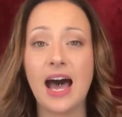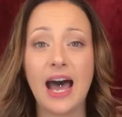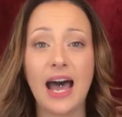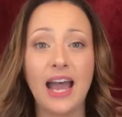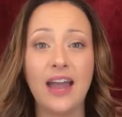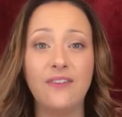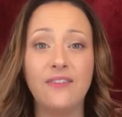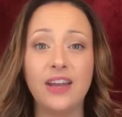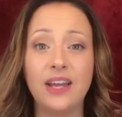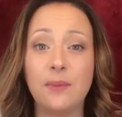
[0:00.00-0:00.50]

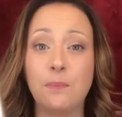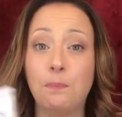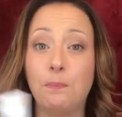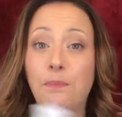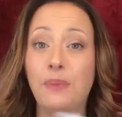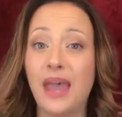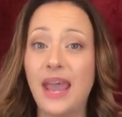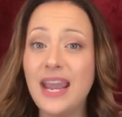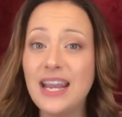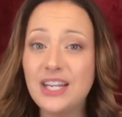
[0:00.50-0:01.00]
I've
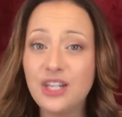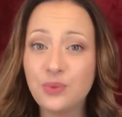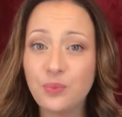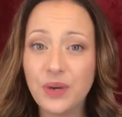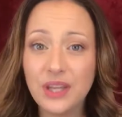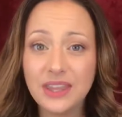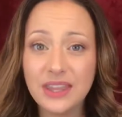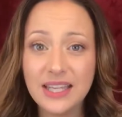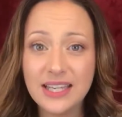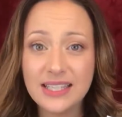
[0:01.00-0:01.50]
baked
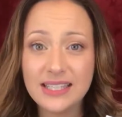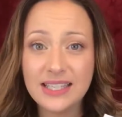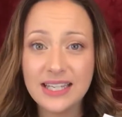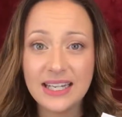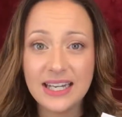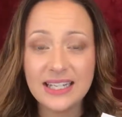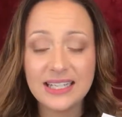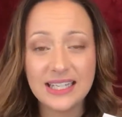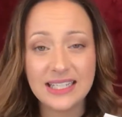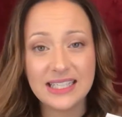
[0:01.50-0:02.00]
with this
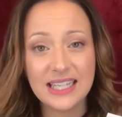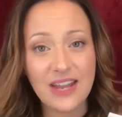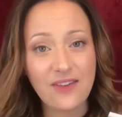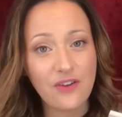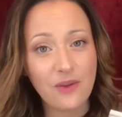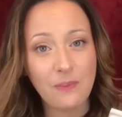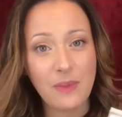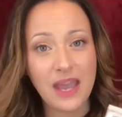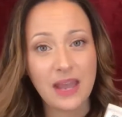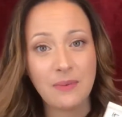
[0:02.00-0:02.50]
and it doesn't
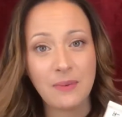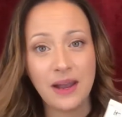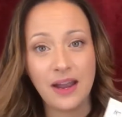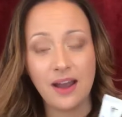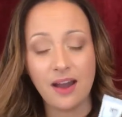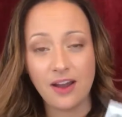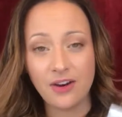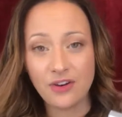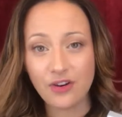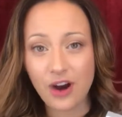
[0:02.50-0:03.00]
even make
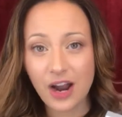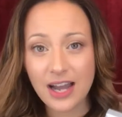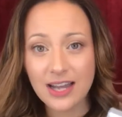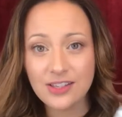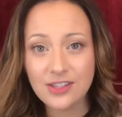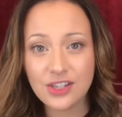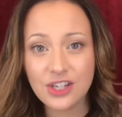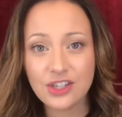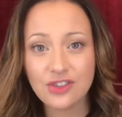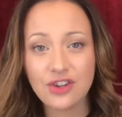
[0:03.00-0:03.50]
my under
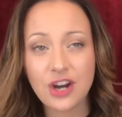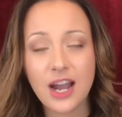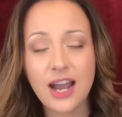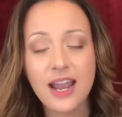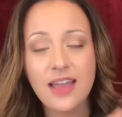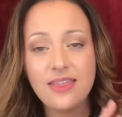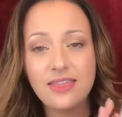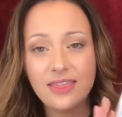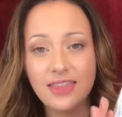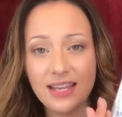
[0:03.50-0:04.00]
eyes look
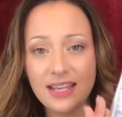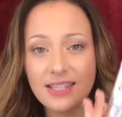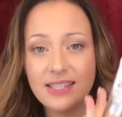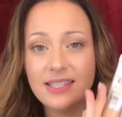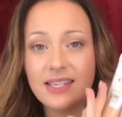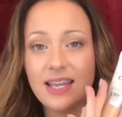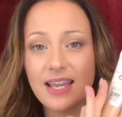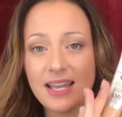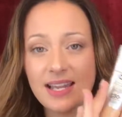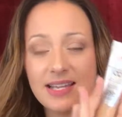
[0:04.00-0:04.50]
dry.
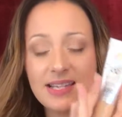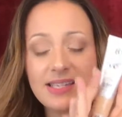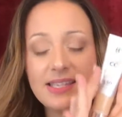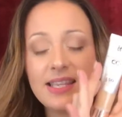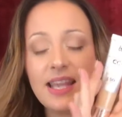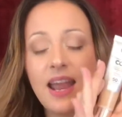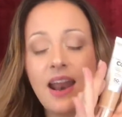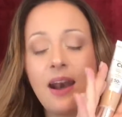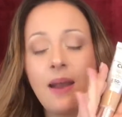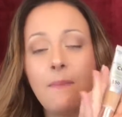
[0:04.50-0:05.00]
This
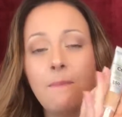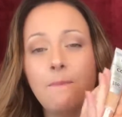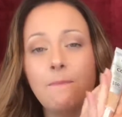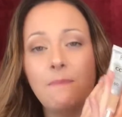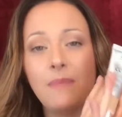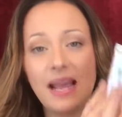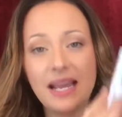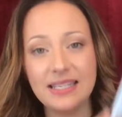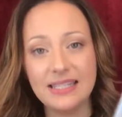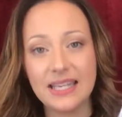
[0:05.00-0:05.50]
is an
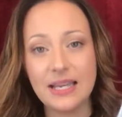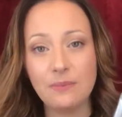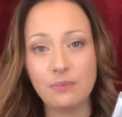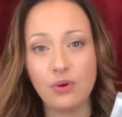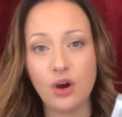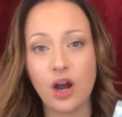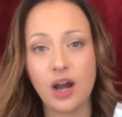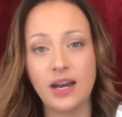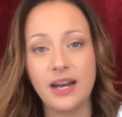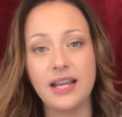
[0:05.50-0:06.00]
amazing
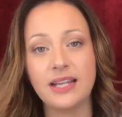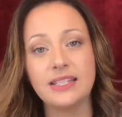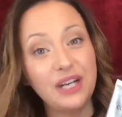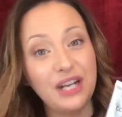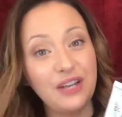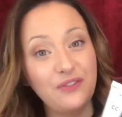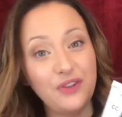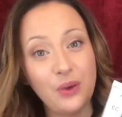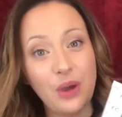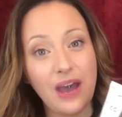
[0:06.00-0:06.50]
product,
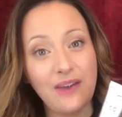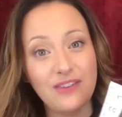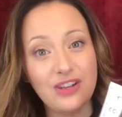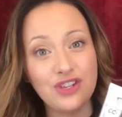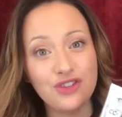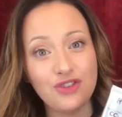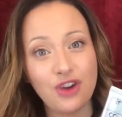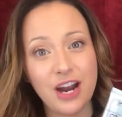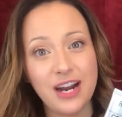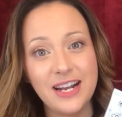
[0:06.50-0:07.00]
but if you
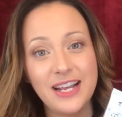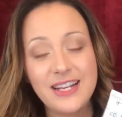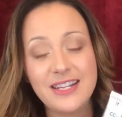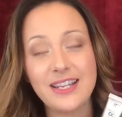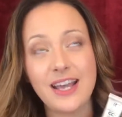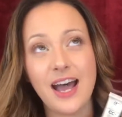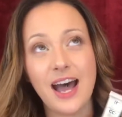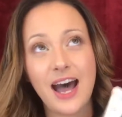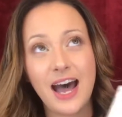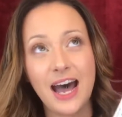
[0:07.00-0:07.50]
haven't tried
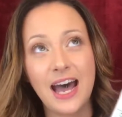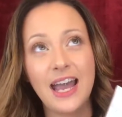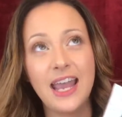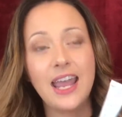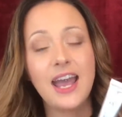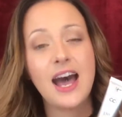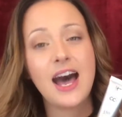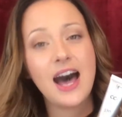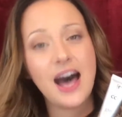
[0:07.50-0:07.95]
it, I